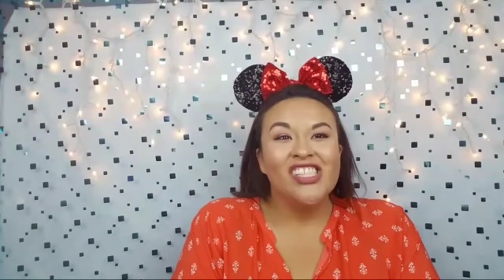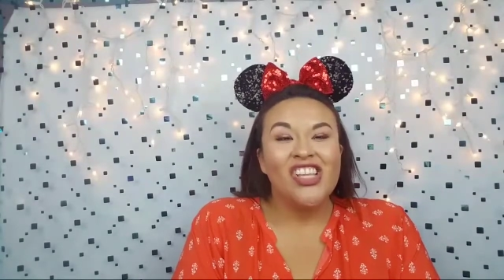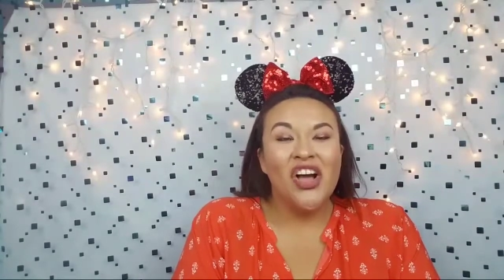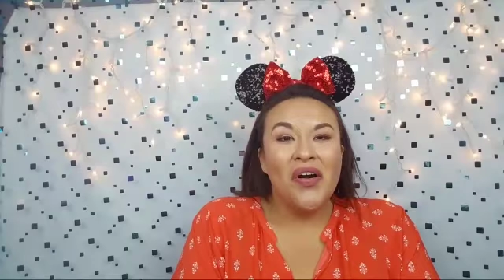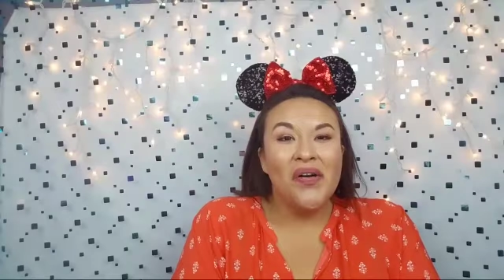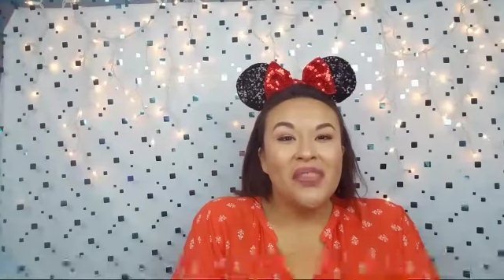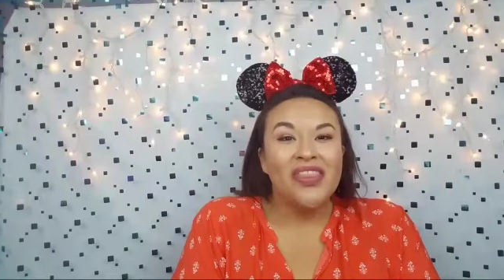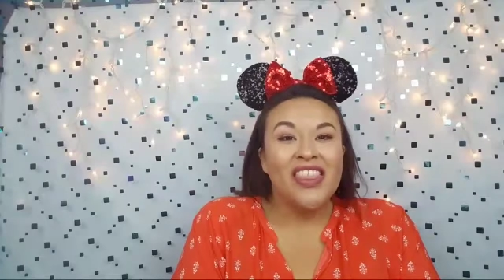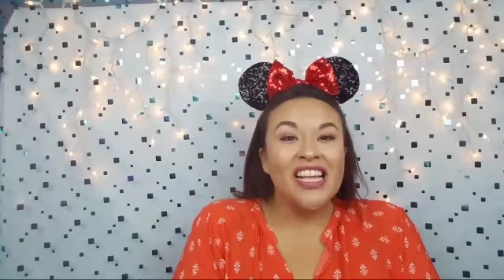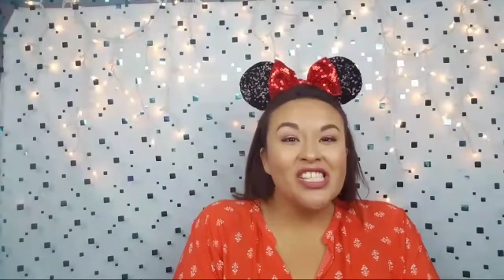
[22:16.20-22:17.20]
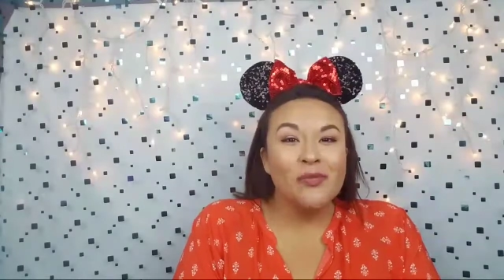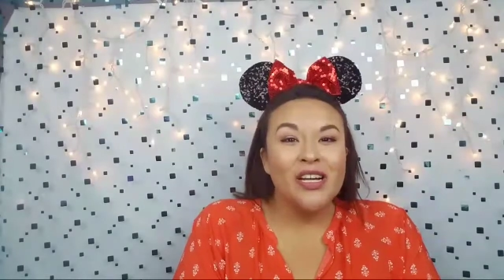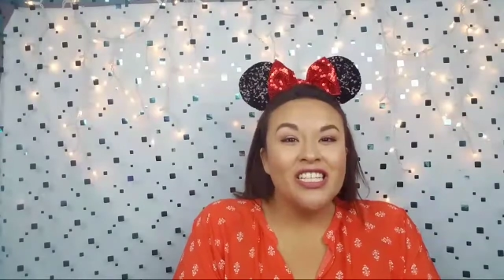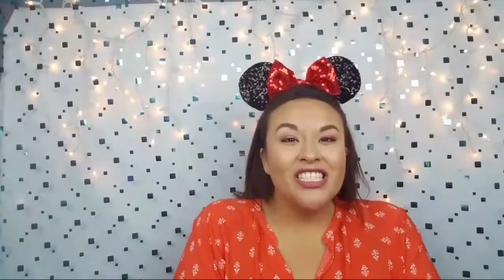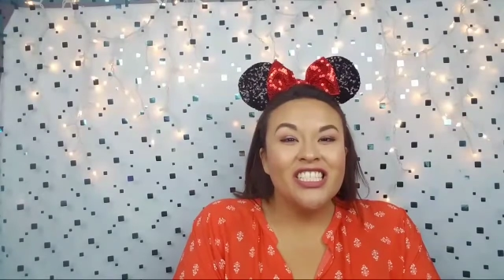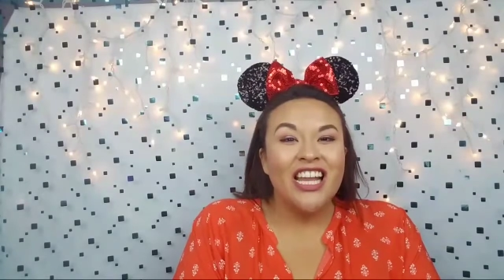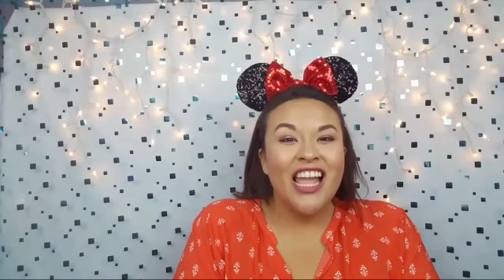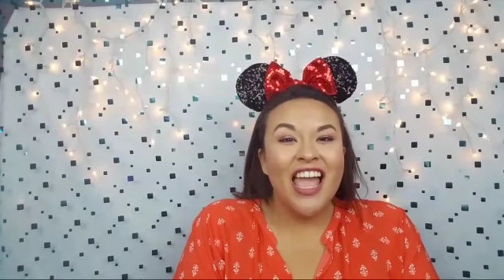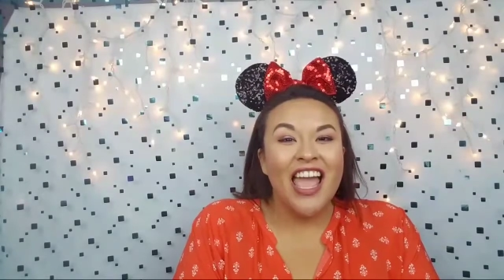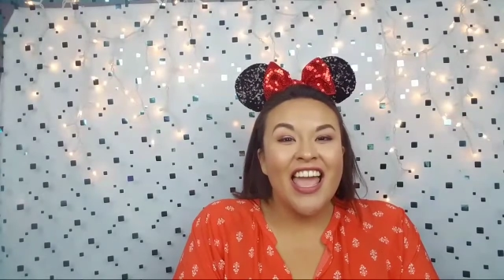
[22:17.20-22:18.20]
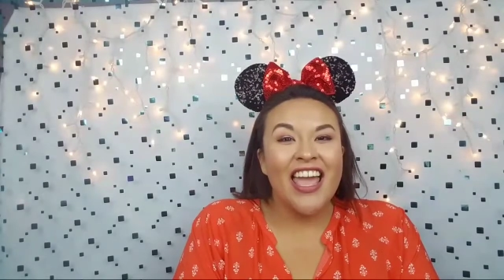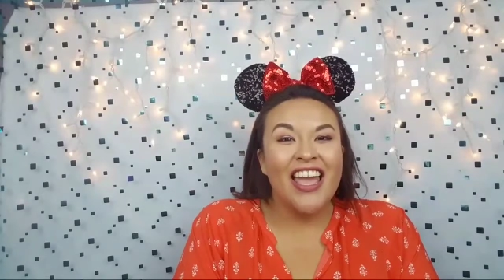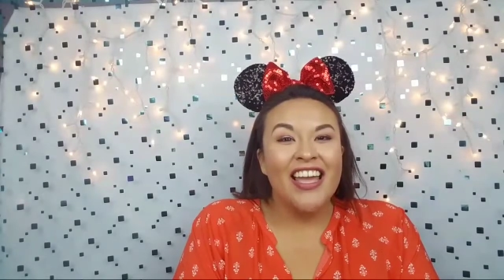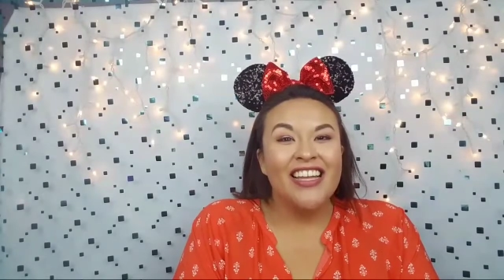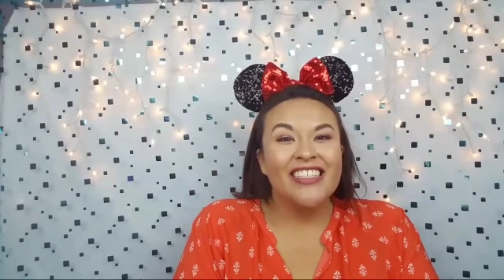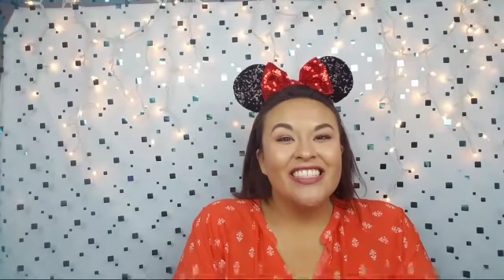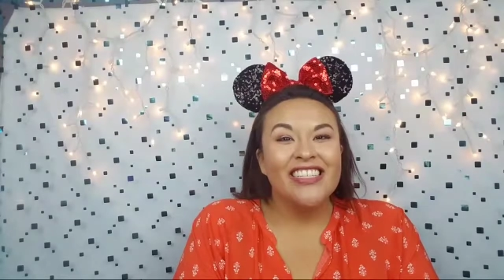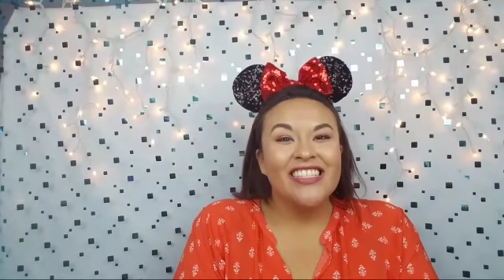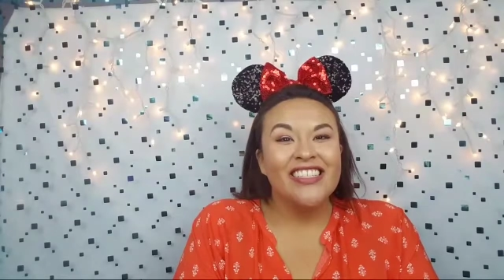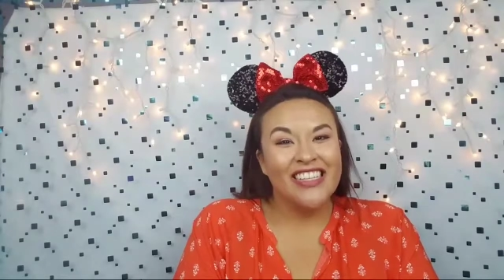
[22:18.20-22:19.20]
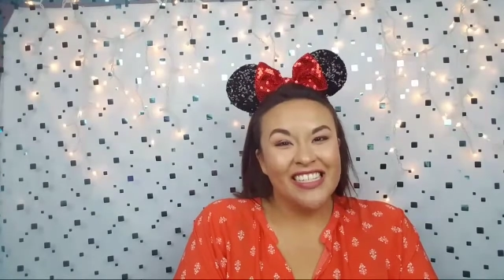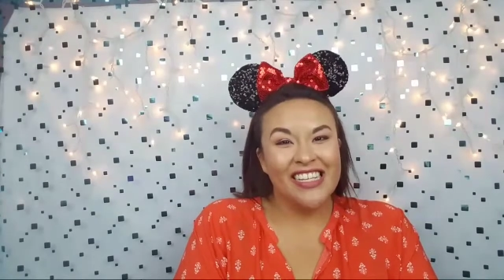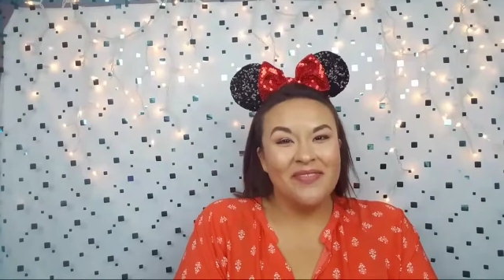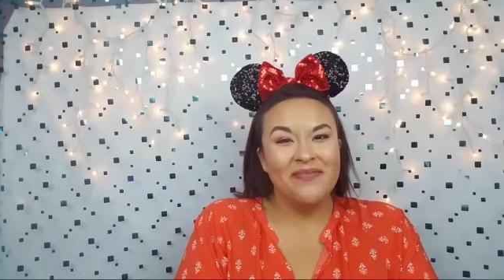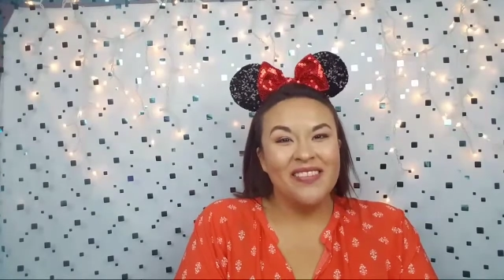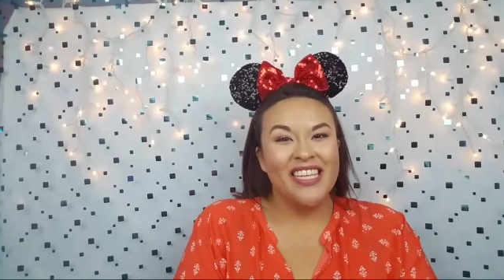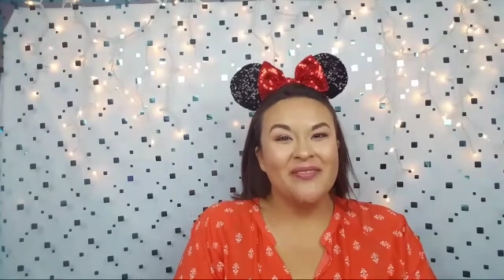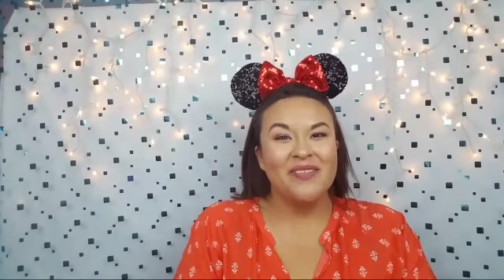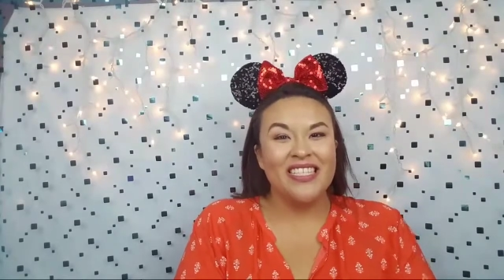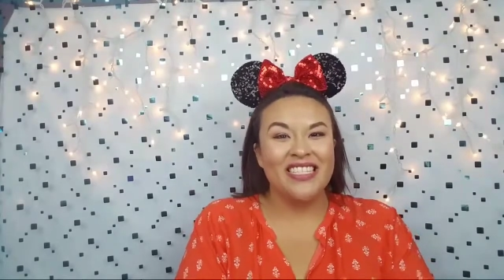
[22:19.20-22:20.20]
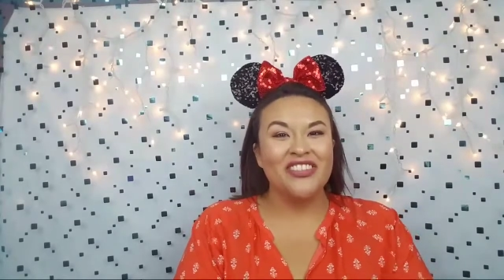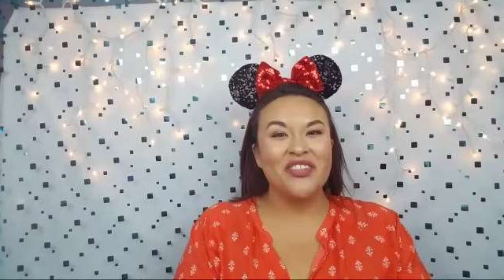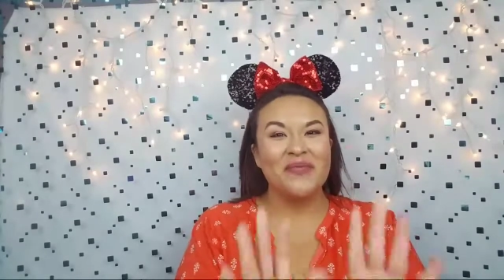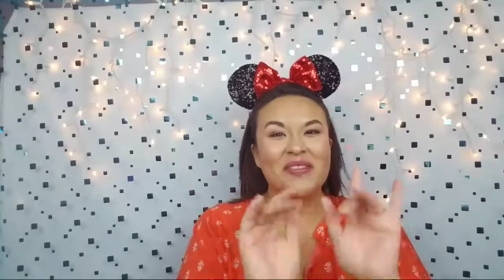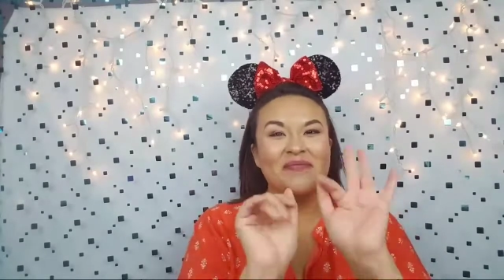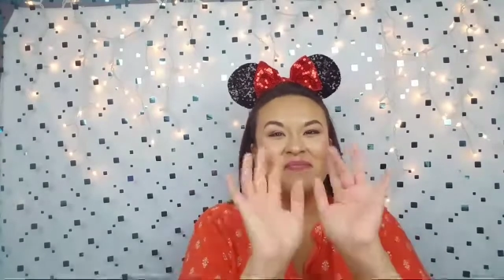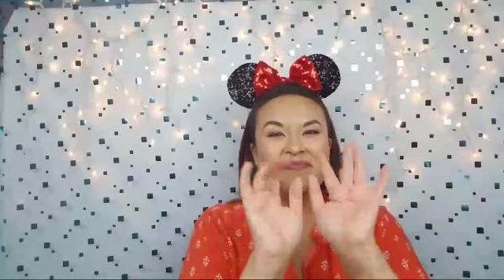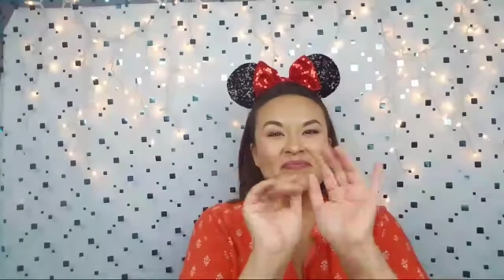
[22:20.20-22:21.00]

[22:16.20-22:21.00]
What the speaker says: So thanks so much. And till next time, keep Disney dreaming.